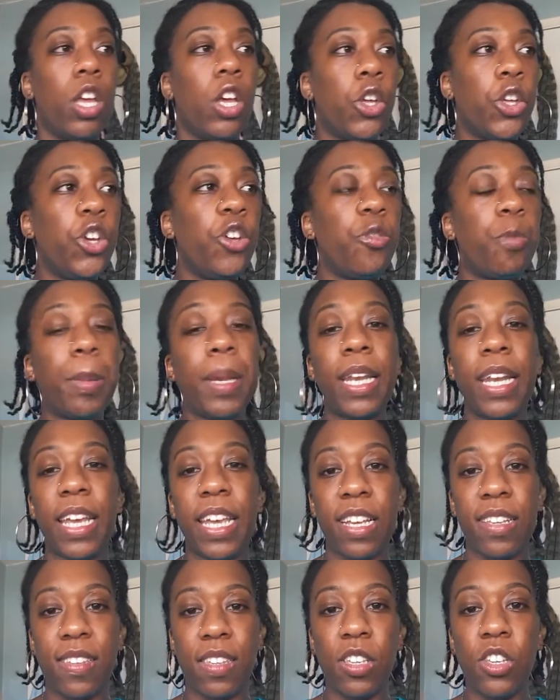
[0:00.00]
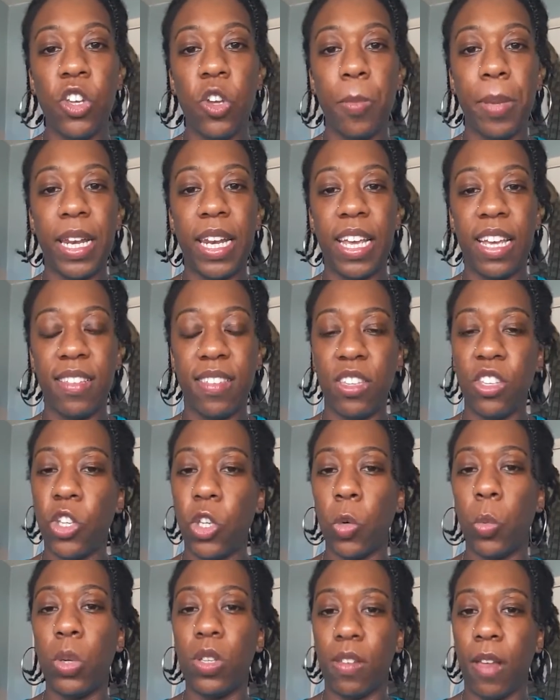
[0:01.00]
You've been here since
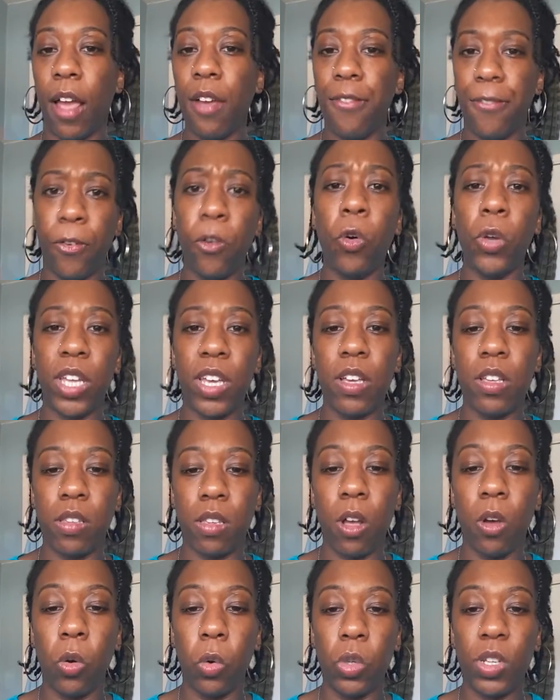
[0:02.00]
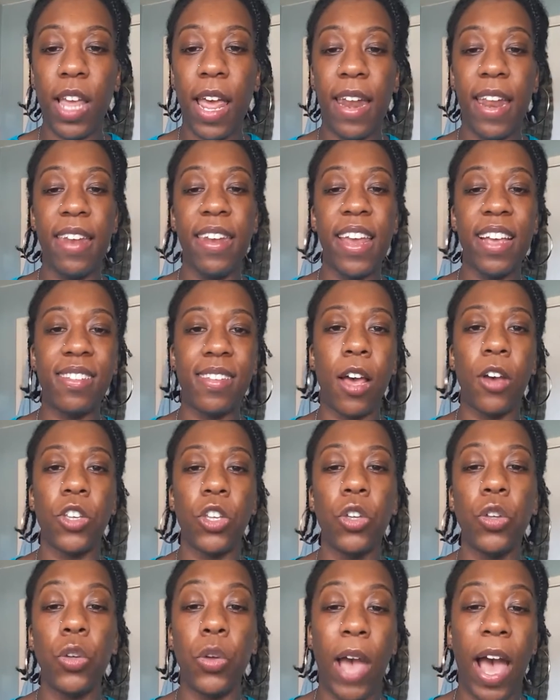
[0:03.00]
you was like 4 years old, and then they tell
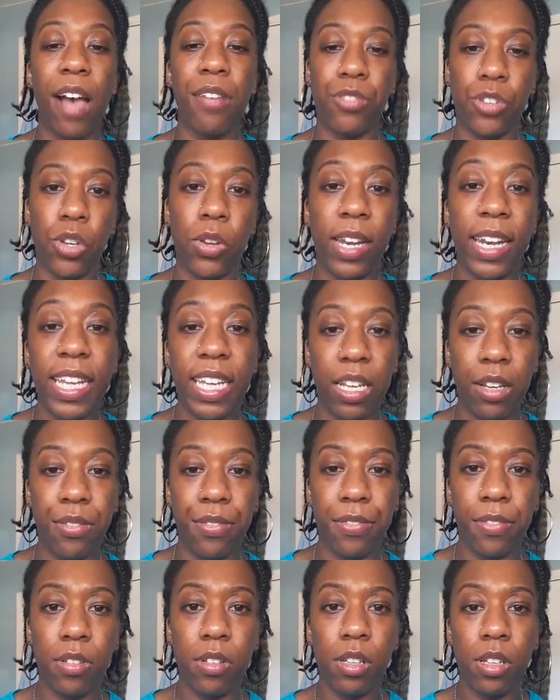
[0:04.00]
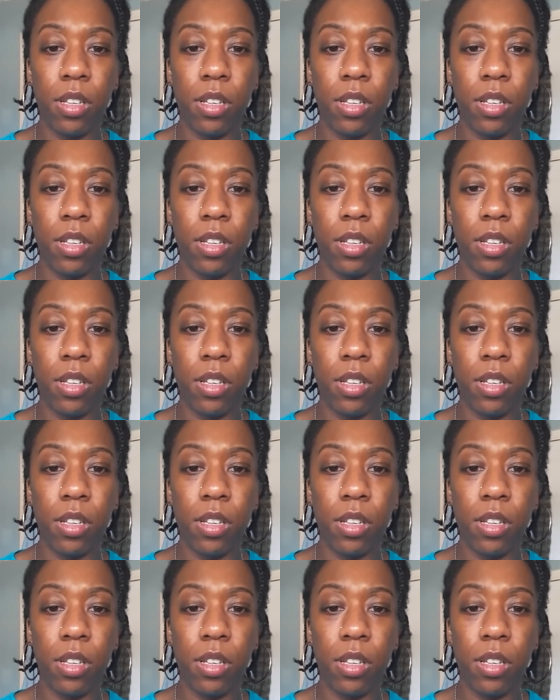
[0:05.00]
you you have to leave